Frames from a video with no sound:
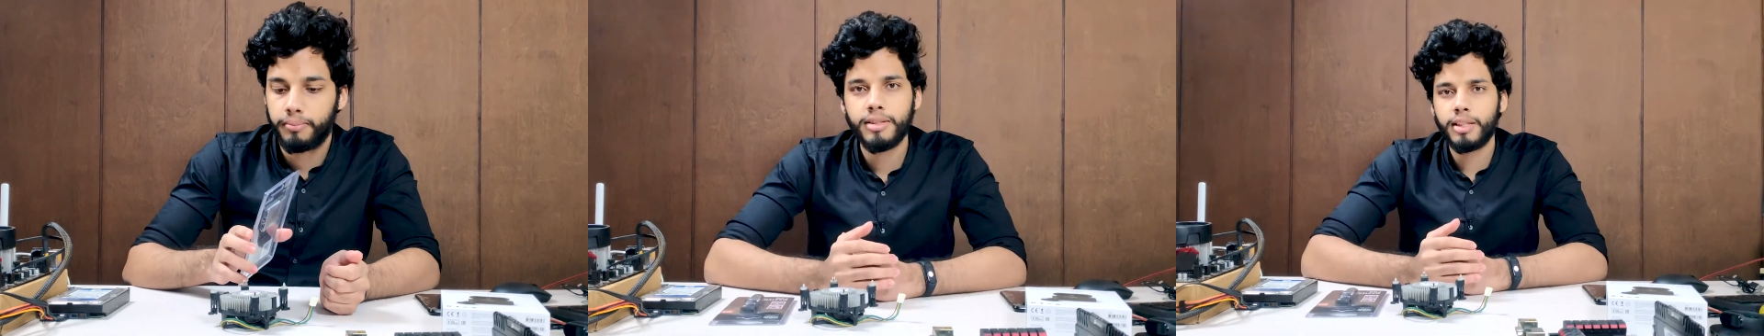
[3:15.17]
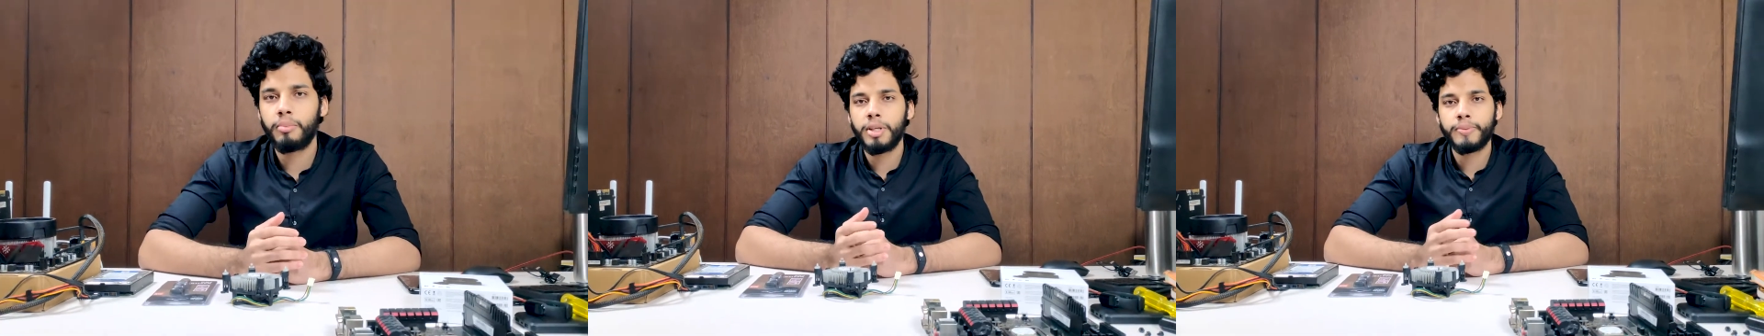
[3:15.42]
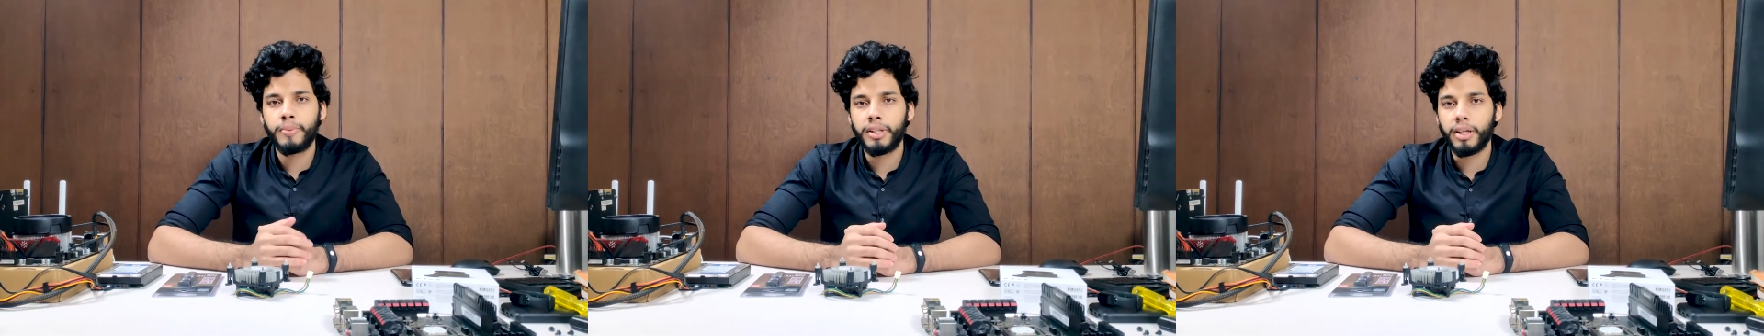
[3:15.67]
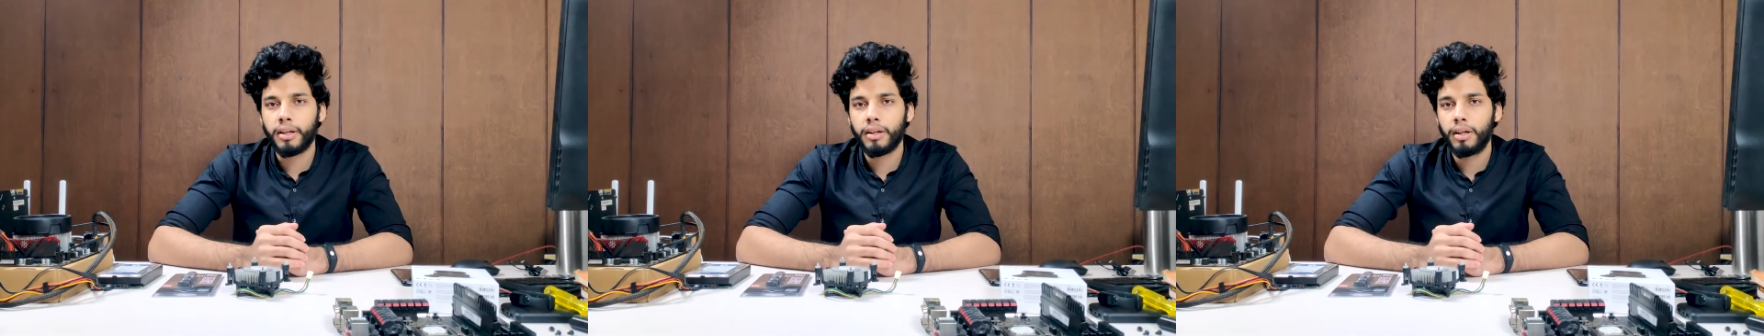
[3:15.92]
Simply
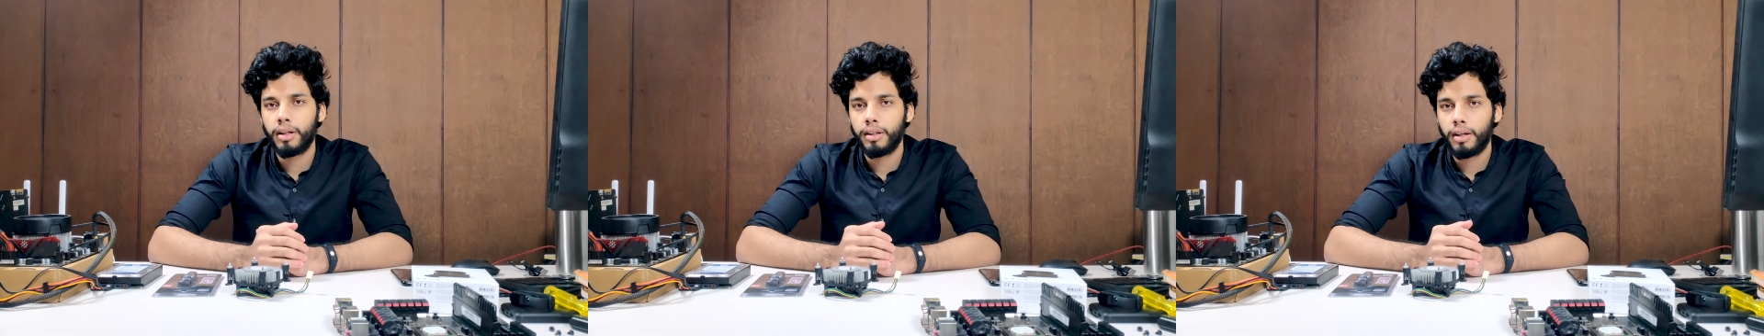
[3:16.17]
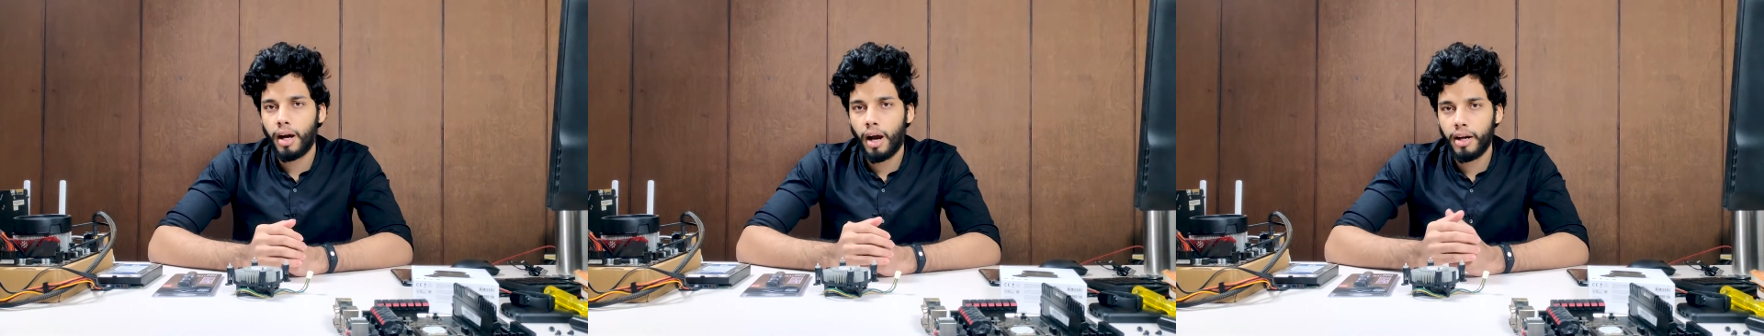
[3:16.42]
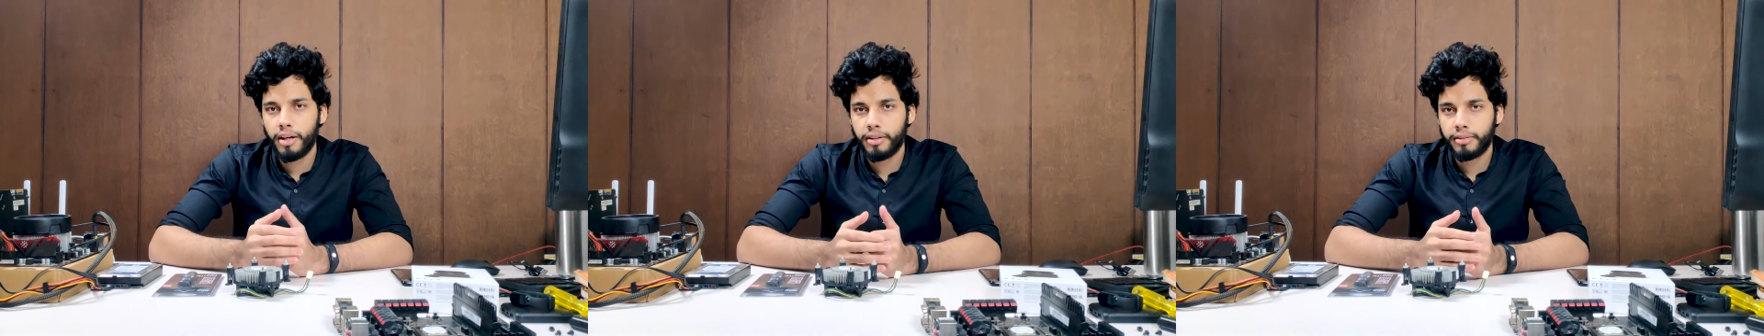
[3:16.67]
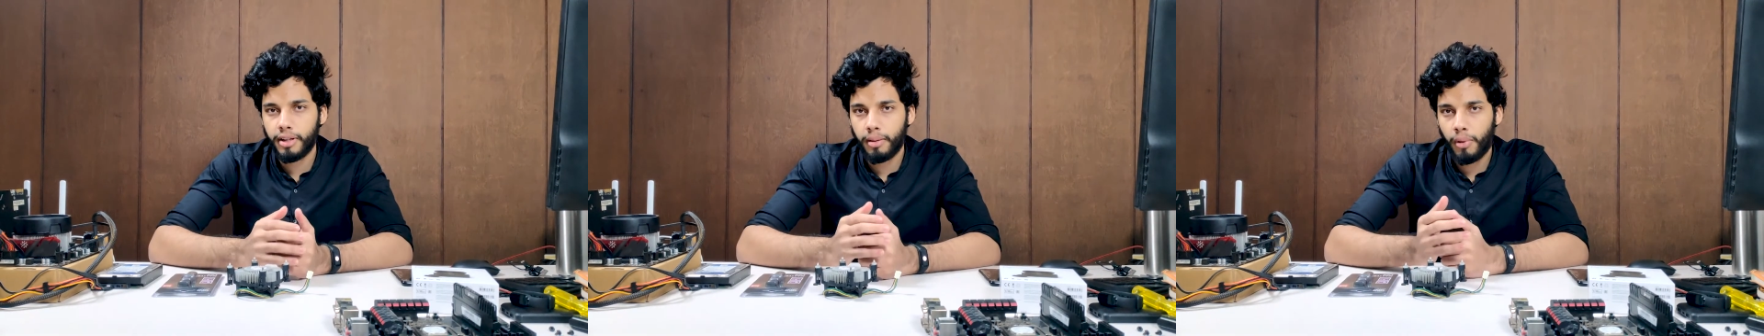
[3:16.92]
speaking, higher
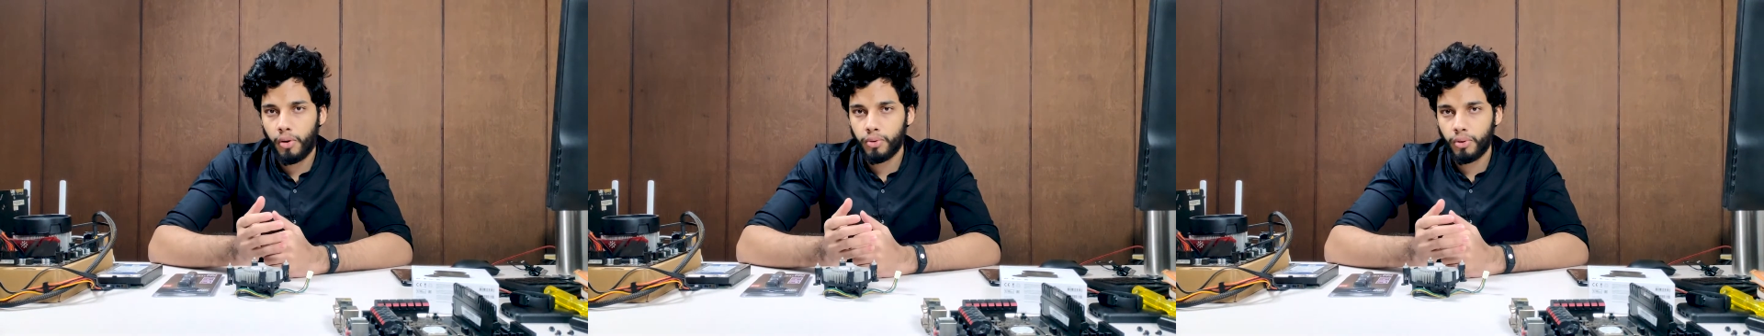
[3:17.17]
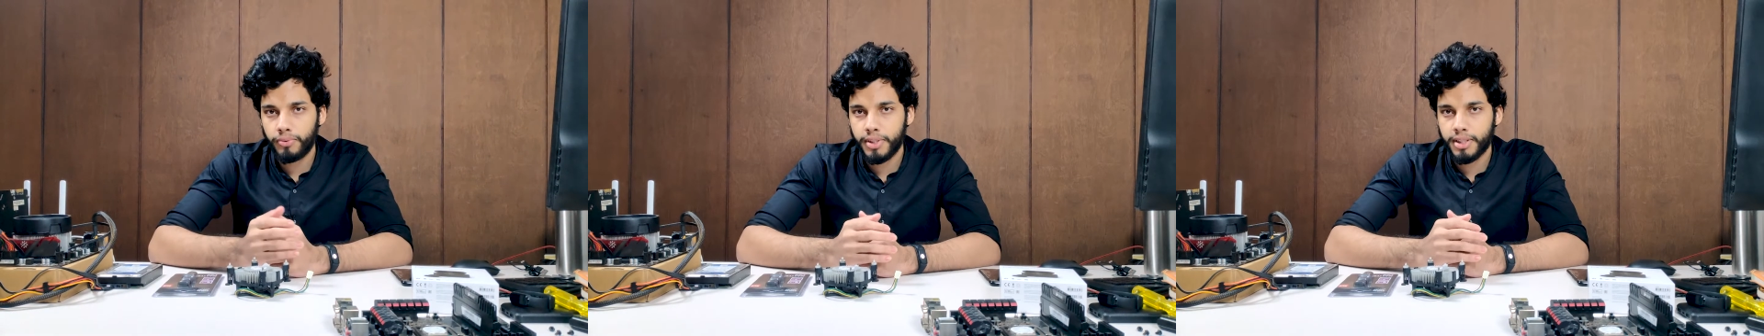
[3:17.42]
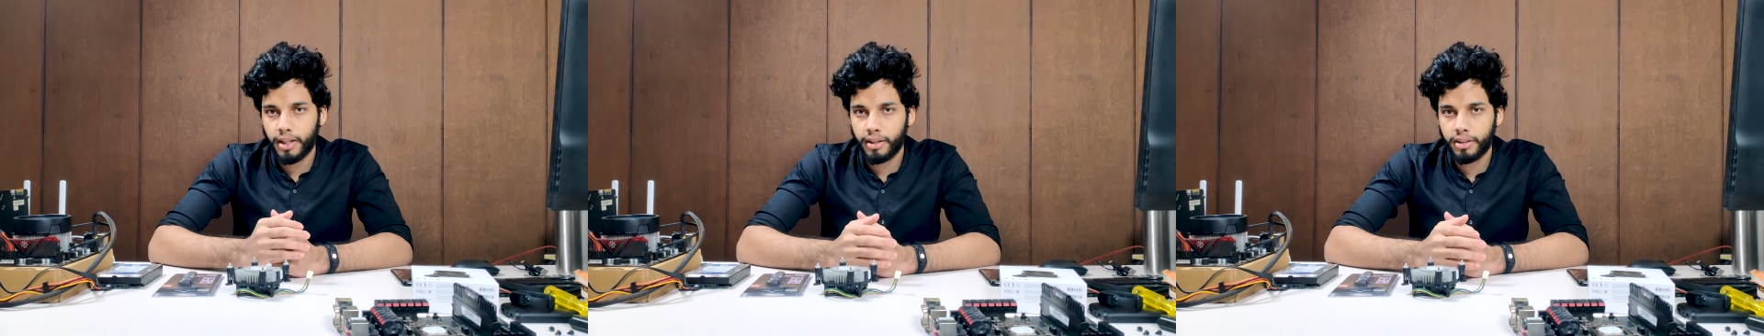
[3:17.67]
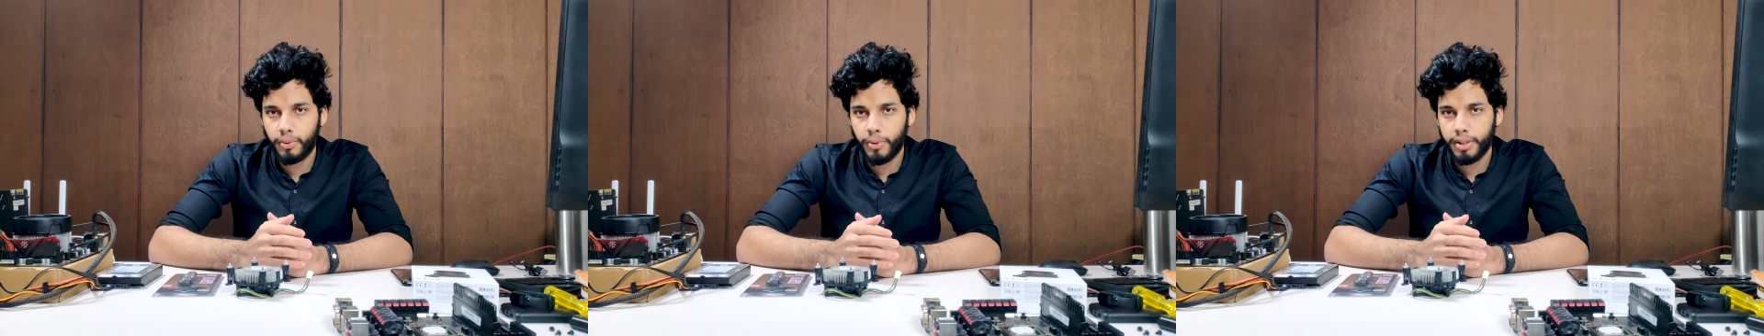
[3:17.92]
the amount of this
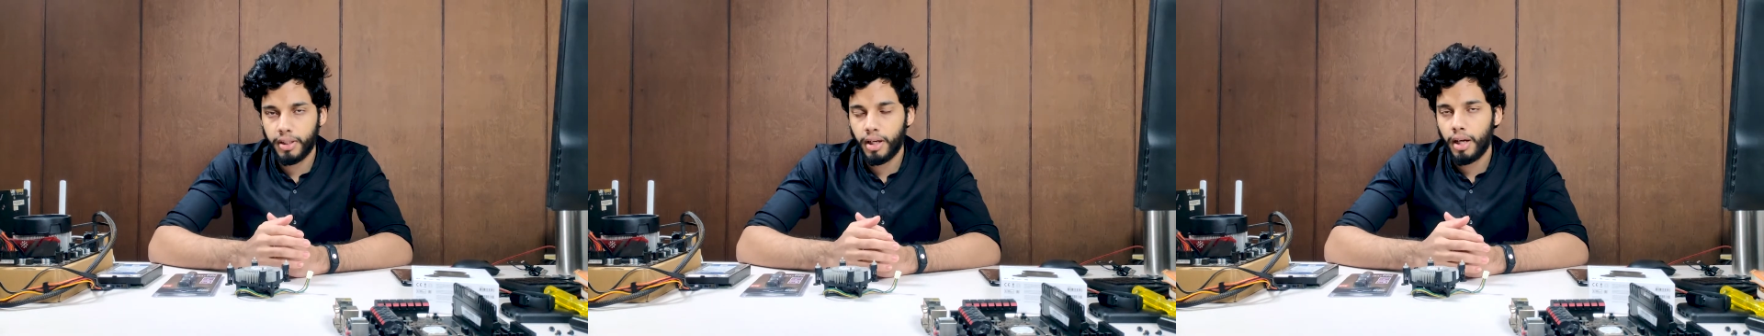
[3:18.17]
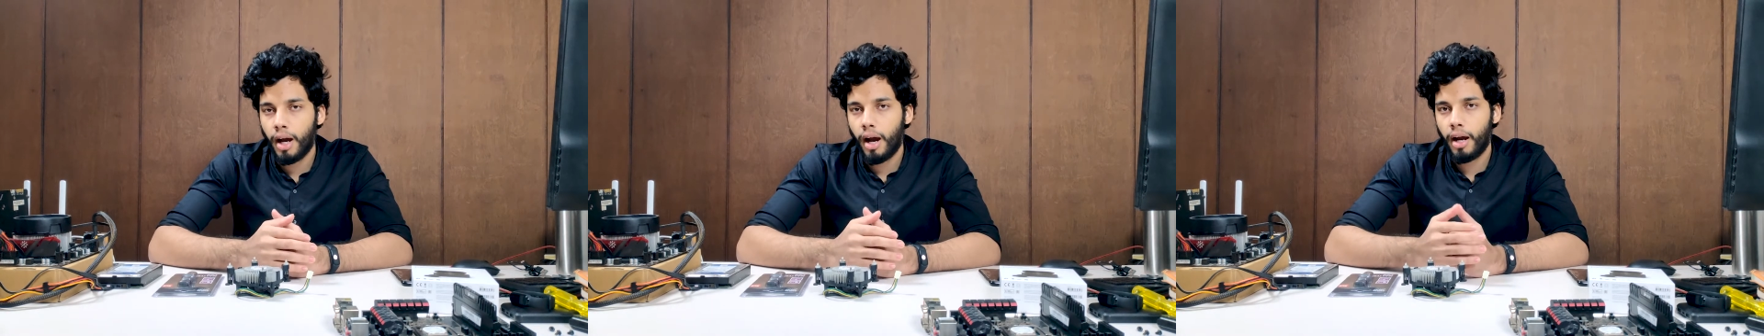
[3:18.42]
conductivity,